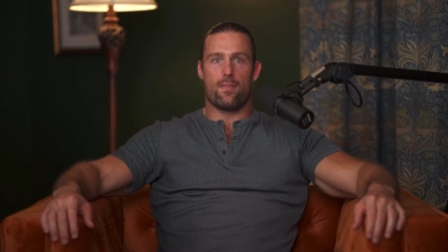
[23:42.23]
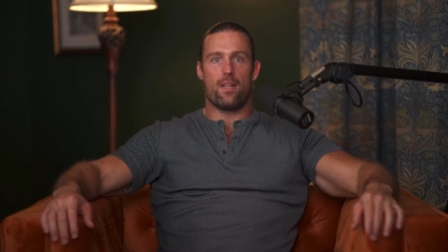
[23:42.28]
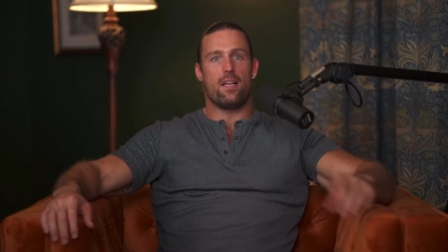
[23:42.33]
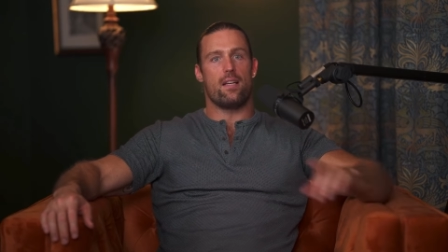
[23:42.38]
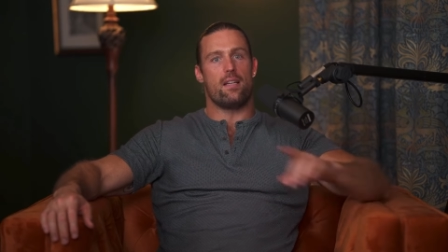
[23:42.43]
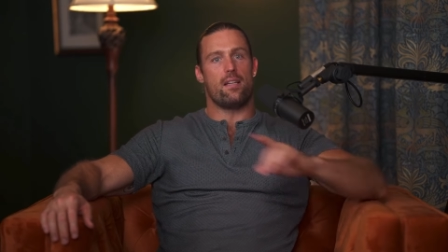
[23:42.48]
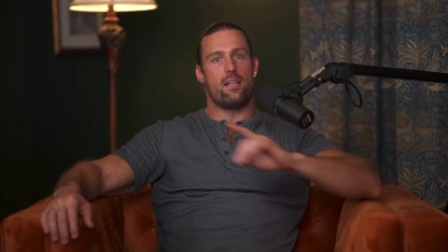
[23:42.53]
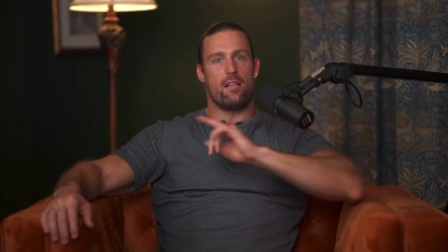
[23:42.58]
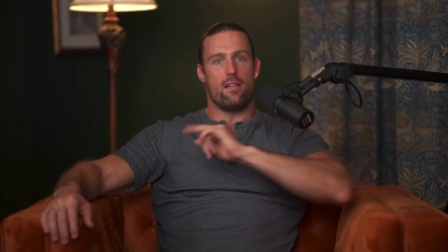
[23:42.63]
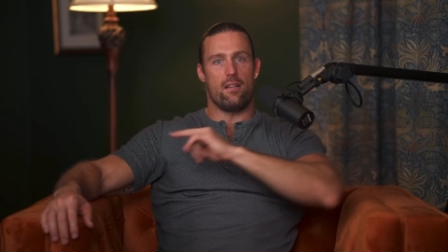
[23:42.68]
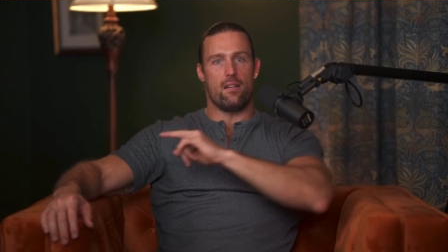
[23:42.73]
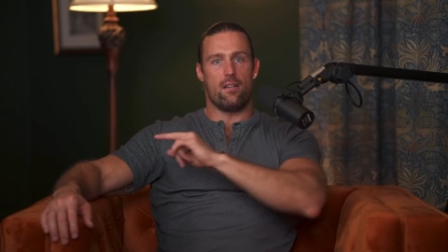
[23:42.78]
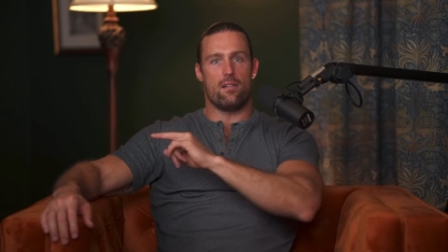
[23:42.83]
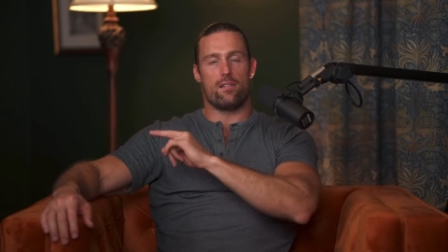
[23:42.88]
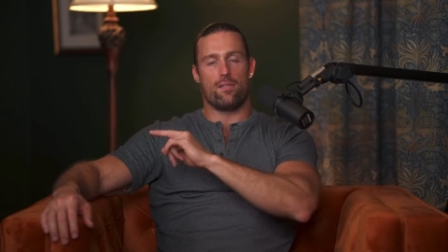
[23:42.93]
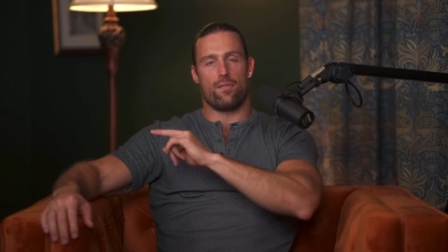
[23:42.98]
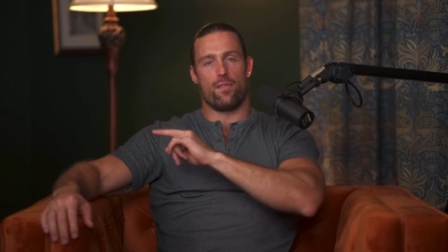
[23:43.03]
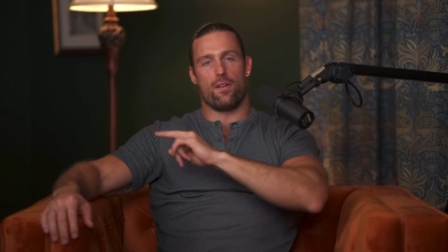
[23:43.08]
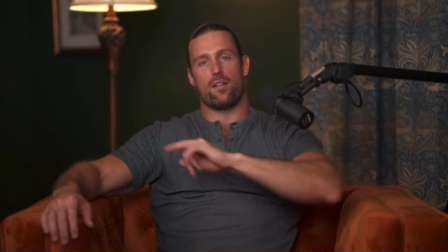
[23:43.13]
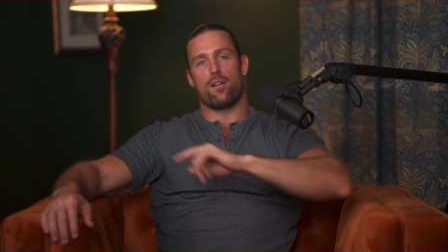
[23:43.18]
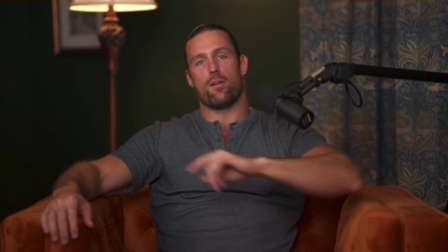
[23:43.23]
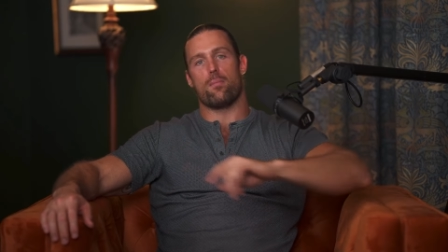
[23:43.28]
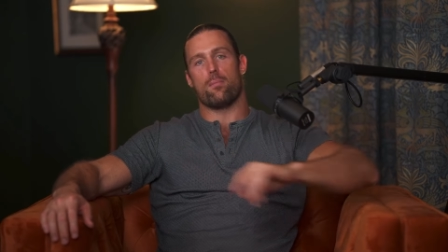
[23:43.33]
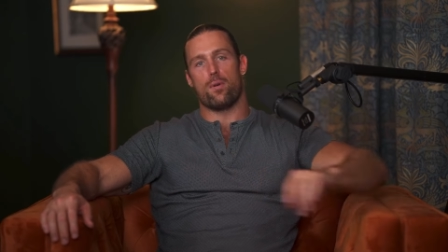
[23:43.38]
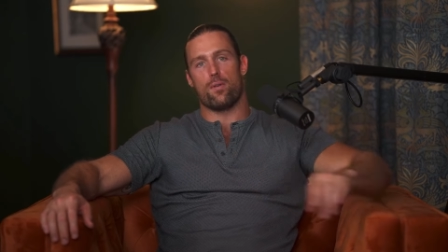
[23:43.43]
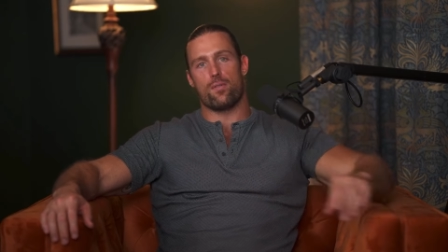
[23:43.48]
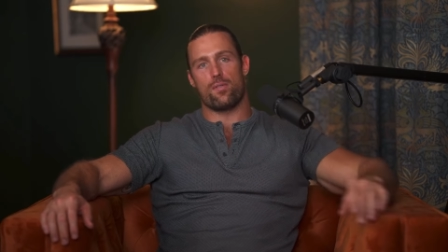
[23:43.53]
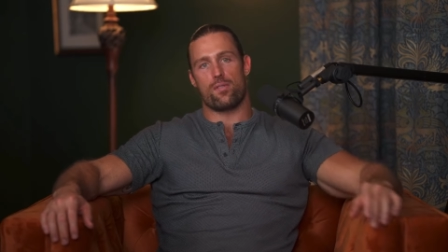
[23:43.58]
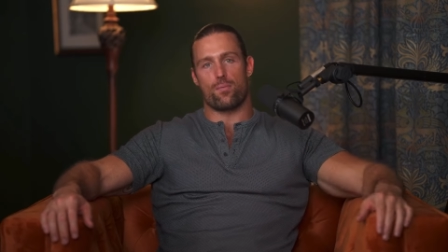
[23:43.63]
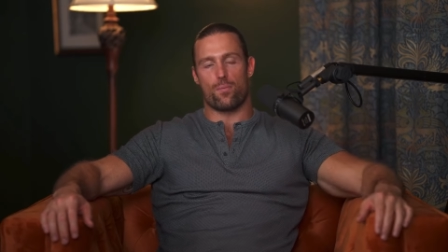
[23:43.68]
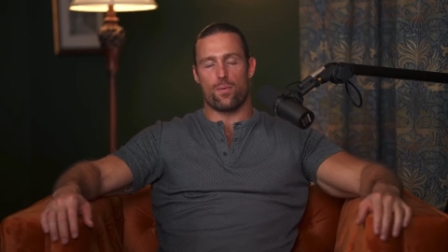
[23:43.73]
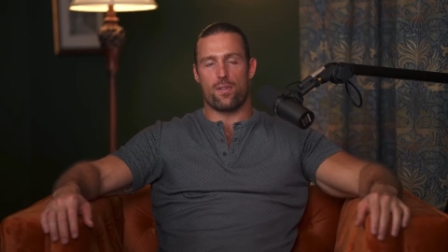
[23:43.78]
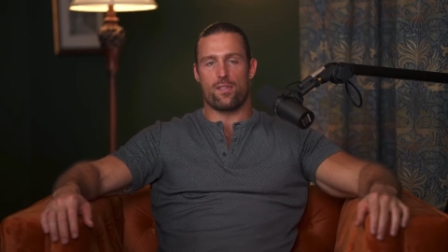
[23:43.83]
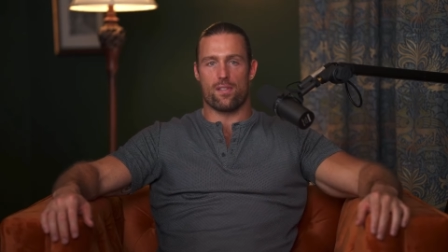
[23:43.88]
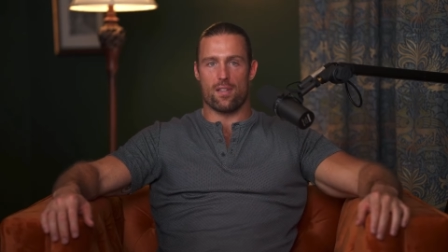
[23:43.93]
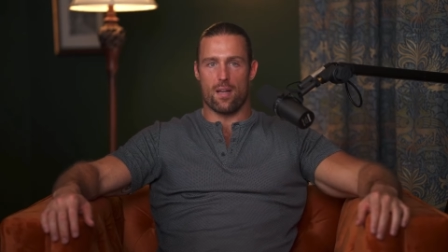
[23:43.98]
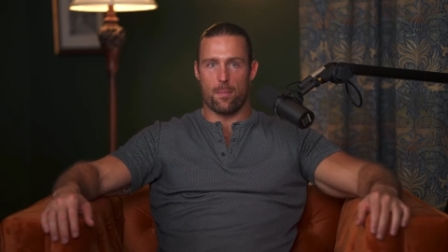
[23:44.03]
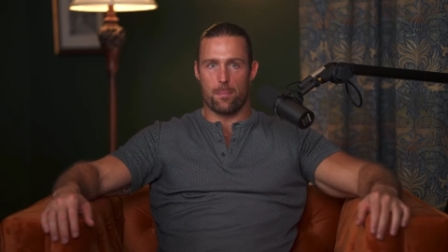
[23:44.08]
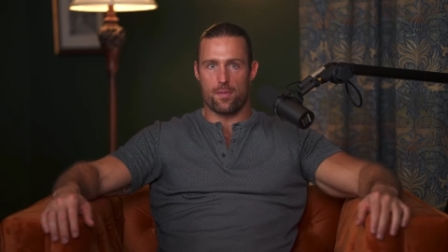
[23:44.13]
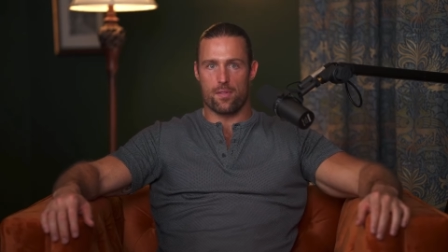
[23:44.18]
and here to find our most
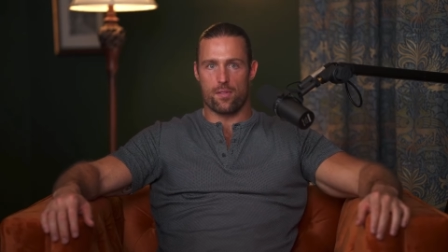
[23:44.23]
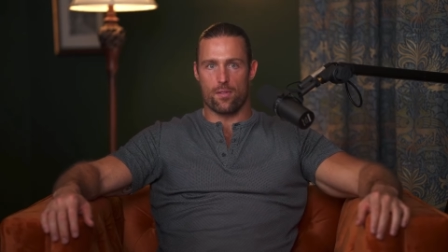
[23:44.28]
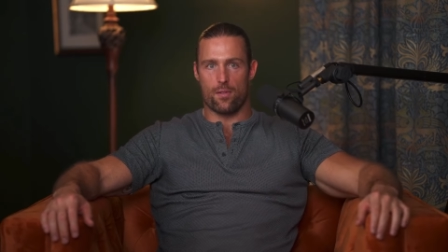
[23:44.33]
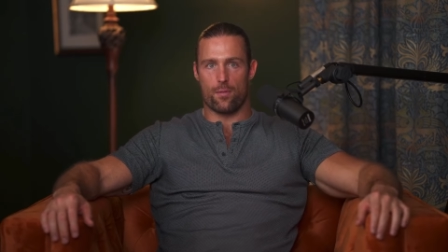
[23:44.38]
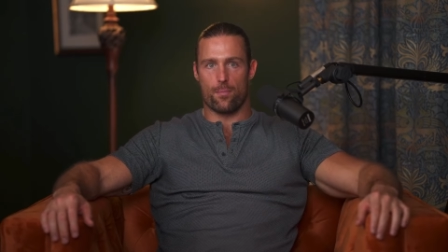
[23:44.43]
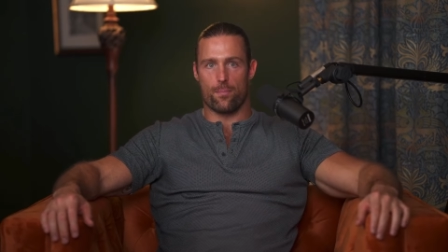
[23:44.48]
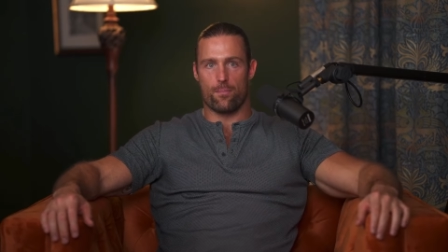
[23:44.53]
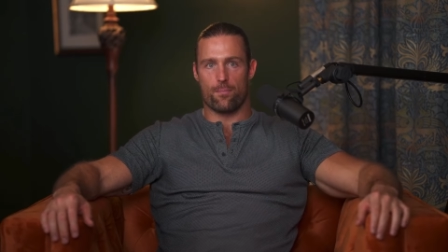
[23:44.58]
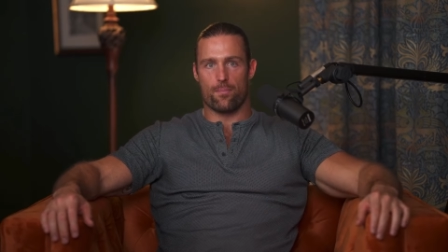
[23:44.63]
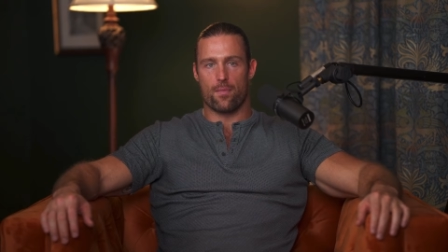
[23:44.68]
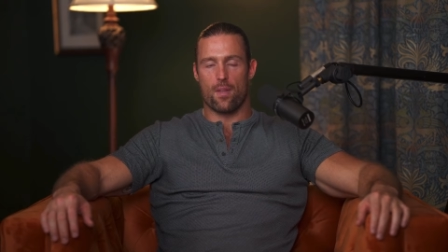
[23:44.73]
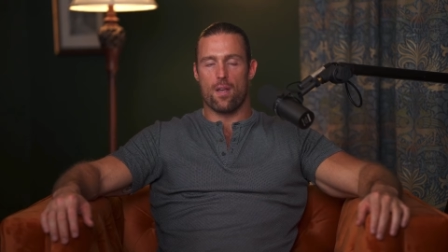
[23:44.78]
recent episode.